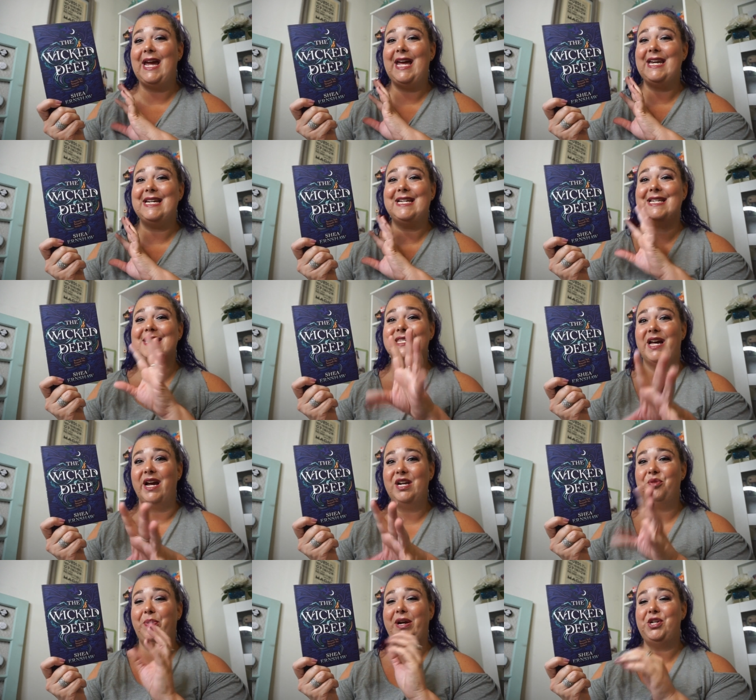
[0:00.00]
and is
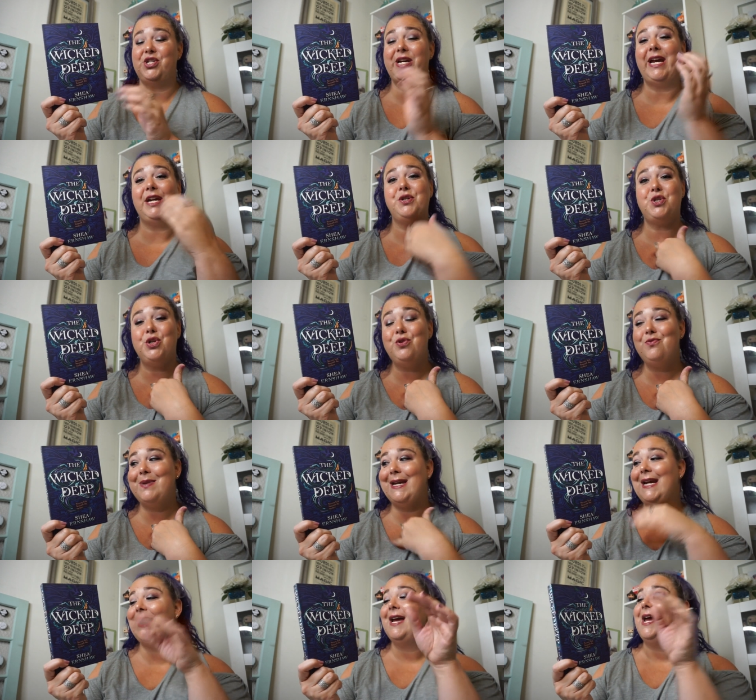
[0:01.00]
signed by Shay to
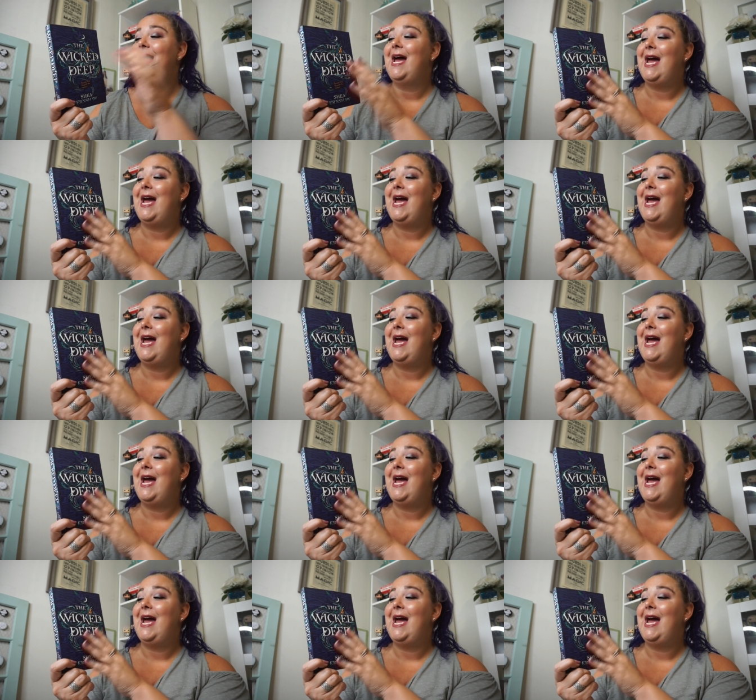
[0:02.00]
me,